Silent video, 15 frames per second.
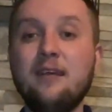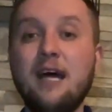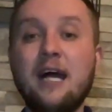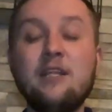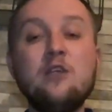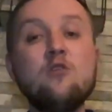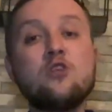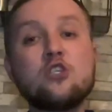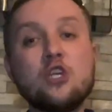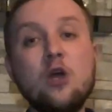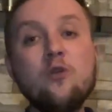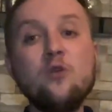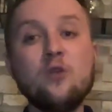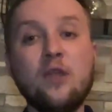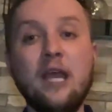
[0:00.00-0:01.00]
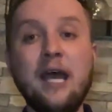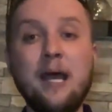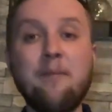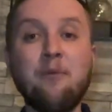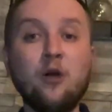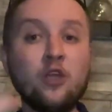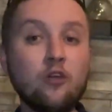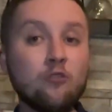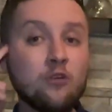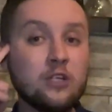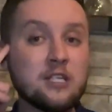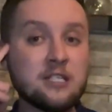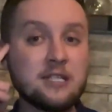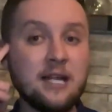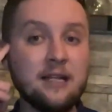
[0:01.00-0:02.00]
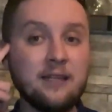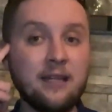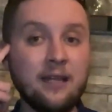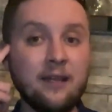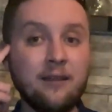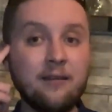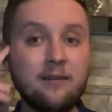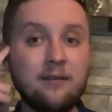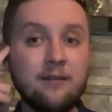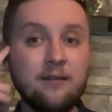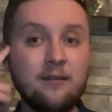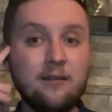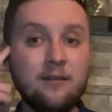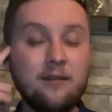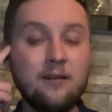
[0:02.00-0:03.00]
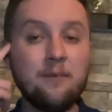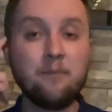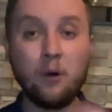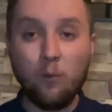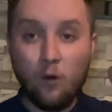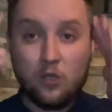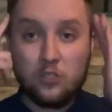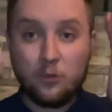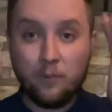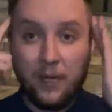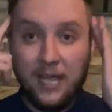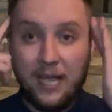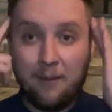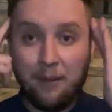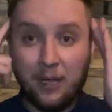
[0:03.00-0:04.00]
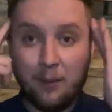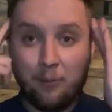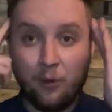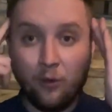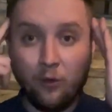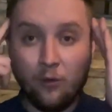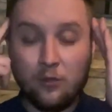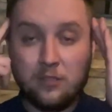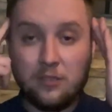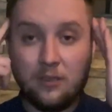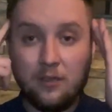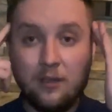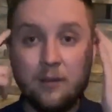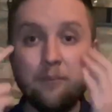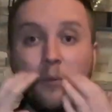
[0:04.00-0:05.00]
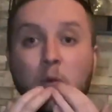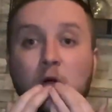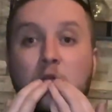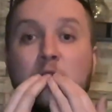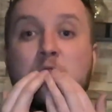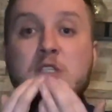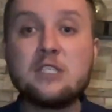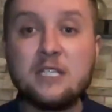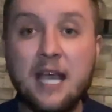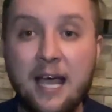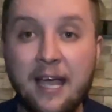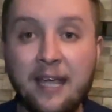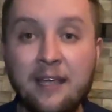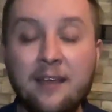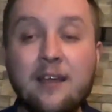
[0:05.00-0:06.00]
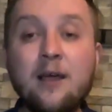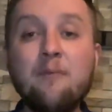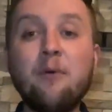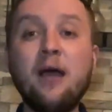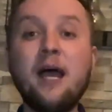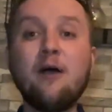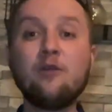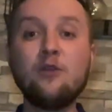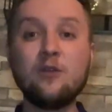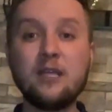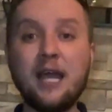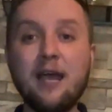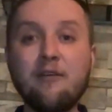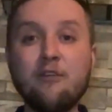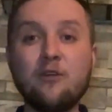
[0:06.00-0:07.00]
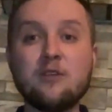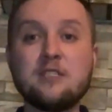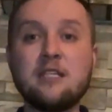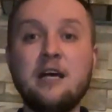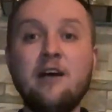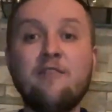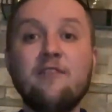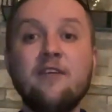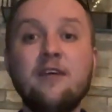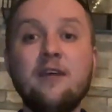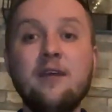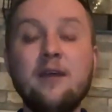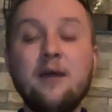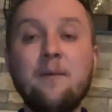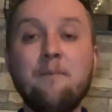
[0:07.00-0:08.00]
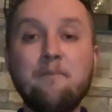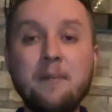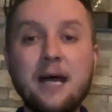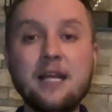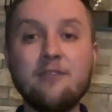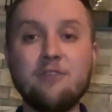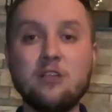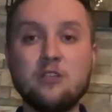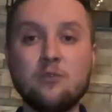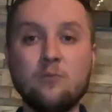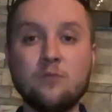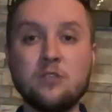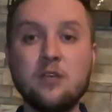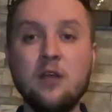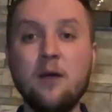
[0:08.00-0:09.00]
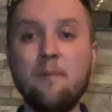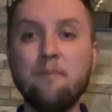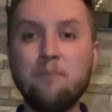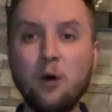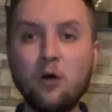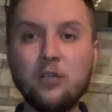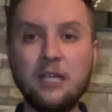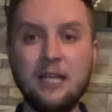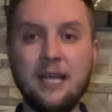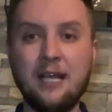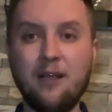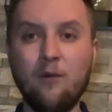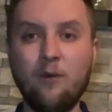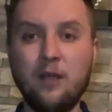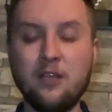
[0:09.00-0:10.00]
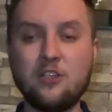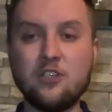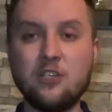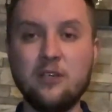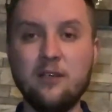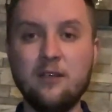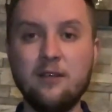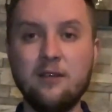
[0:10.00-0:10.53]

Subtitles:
And you show you care by your understanding, by what's up here about the product, by what you say, by how you carry yourself, mannerisms, body language,